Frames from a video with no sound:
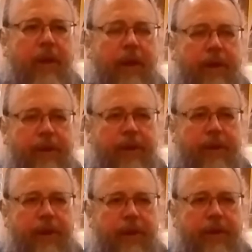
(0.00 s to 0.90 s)
end, of the,
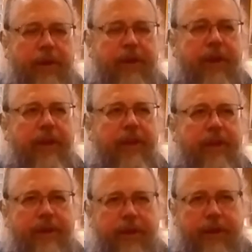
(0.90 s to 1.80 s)
end of the 10th,
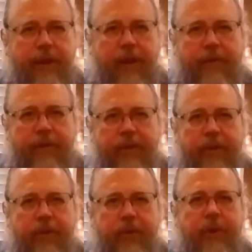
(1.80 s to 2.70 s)
into the 11th
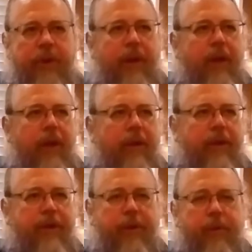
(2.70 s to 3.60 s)
century,
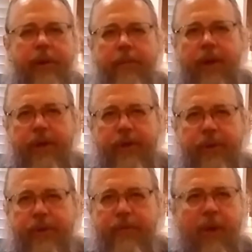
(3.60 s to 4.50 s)
that the great
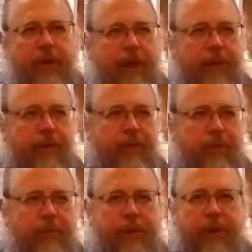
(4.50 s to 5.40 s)
monasteries of Mount Athos
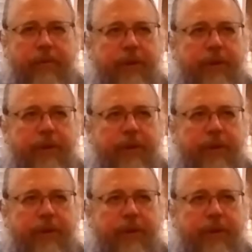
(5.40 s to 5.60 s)
were being